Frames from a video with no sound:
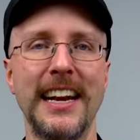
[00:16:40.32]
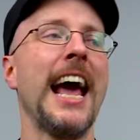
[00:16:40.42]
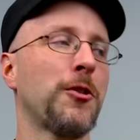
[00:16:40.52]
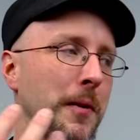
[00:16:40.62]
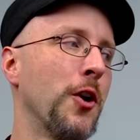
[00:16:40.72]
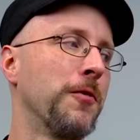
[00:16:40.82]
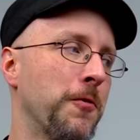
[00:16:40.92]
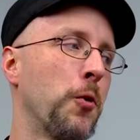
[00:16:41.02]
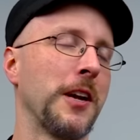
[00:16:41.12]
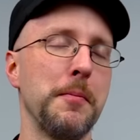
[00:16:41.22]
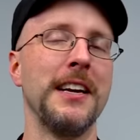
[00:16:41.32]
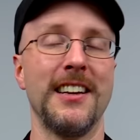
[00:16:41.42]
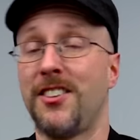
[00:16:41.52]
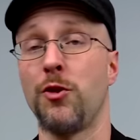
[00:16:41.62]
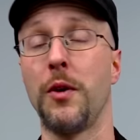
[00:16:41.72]
It has been over 40
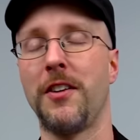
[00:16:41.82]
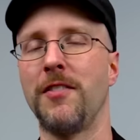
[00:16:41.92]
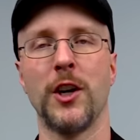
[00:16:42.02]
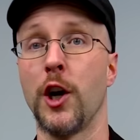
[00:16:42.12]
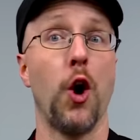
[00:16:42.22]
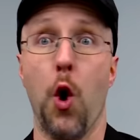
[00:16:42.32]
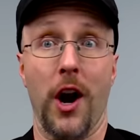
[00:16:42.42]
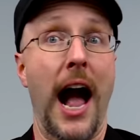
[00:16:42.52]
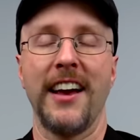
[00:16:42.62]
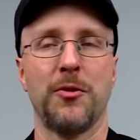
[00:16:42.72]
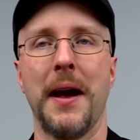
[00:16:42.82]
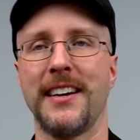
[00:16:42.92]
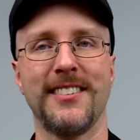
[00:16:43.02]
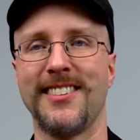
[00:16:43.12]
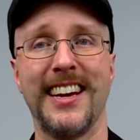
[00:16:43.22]
minutes since we've given her or
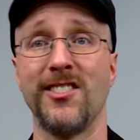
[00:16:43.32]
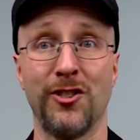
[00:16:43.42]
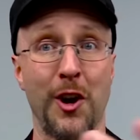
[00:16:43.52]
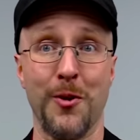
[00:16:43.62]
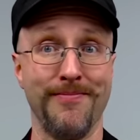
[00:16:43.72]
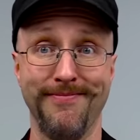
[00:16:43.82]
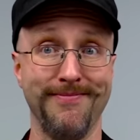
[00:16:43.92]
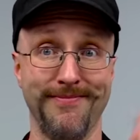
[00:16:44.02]
Iceman a scene, so...